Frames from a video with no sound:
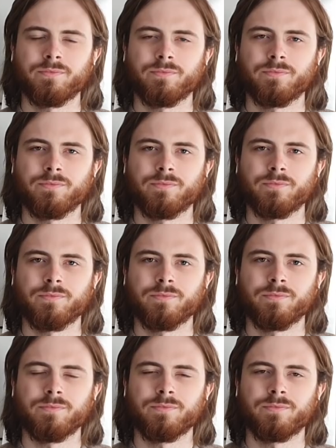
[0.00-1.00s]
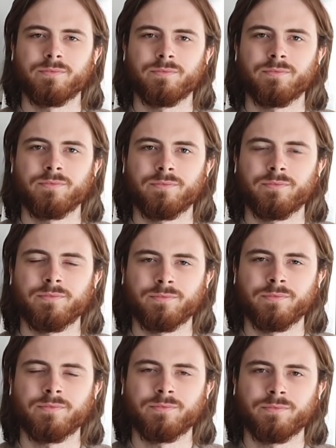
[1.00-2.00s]

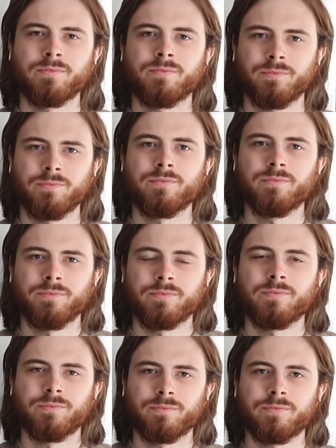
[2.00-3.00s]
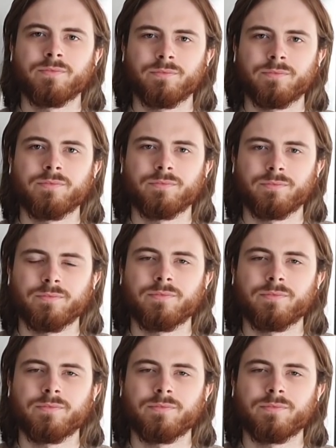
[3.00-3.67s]
No words are spoken by the person on screen.